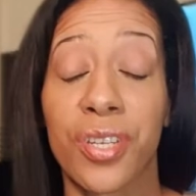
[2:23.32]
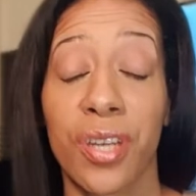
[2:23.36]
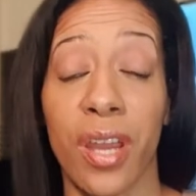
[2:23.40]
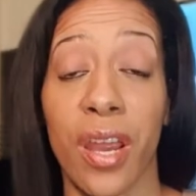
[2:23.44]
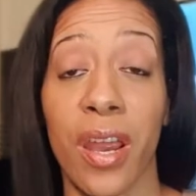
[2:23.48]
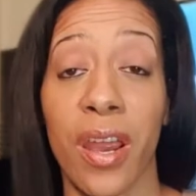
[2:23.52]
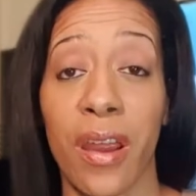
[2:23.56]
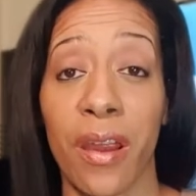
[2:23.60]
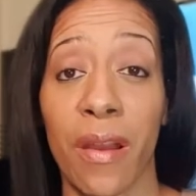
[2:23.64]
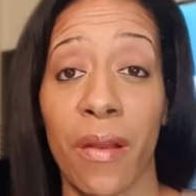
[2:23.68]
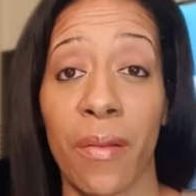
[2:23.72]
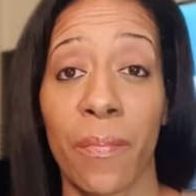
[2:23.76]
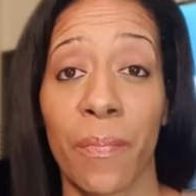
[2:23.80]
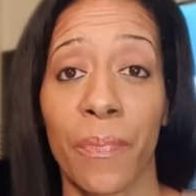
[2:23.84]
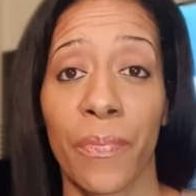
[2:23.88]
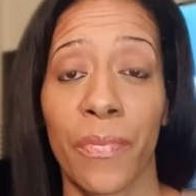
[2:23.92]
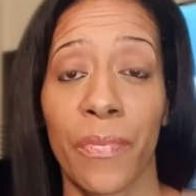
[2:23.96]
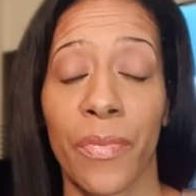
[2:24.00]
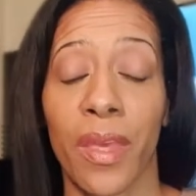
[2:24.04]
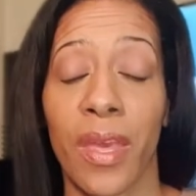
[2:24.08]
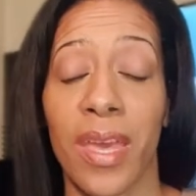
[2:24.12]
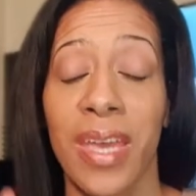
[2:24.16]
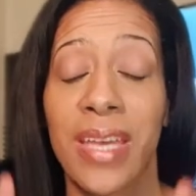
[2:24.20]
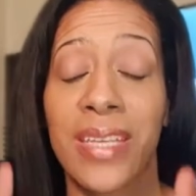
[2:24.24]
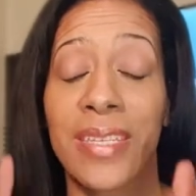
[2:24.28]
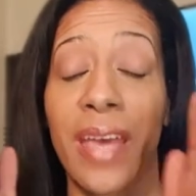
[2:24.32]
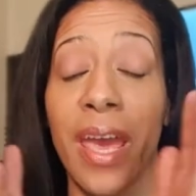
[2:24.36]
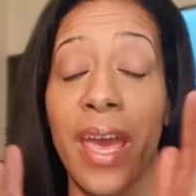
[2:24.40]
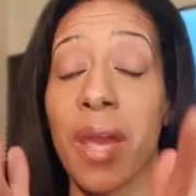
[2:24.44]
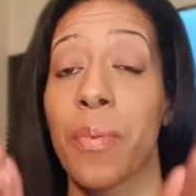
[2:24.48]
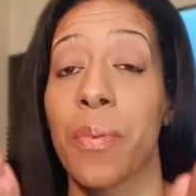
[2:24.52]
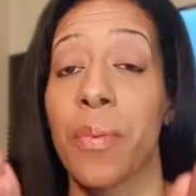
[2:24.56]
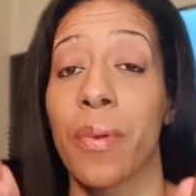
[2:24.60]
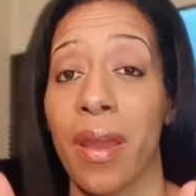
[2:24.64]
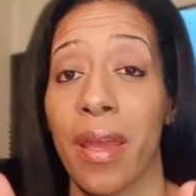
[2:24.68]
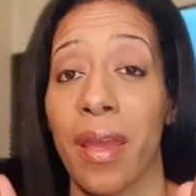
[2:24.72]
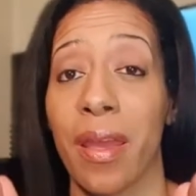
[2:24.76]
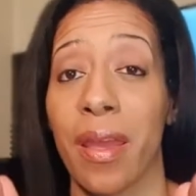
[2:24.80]
to share
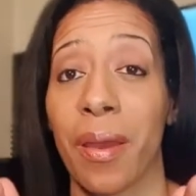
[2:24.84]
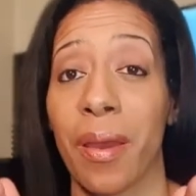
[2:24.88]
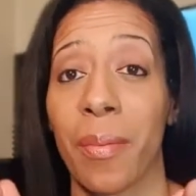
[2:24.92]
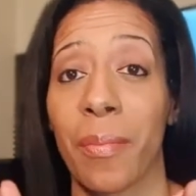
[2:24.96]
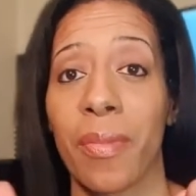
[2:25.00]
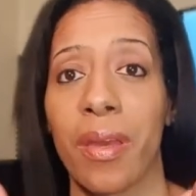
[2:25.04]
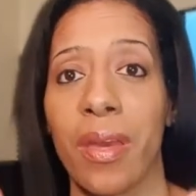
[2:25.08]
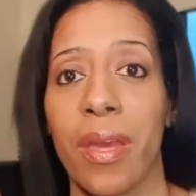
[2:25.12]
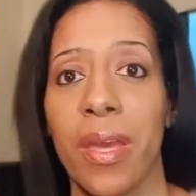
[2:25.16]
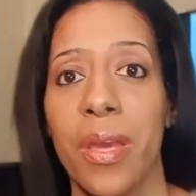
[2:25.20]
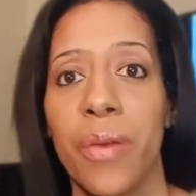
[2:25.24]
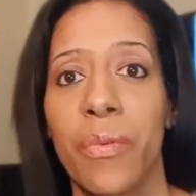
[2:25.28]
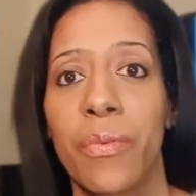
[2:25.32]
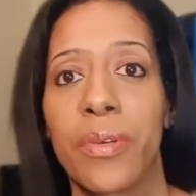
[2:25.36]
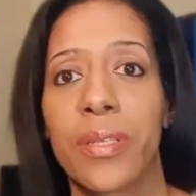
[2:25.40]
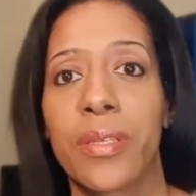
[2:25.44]
is Abraham.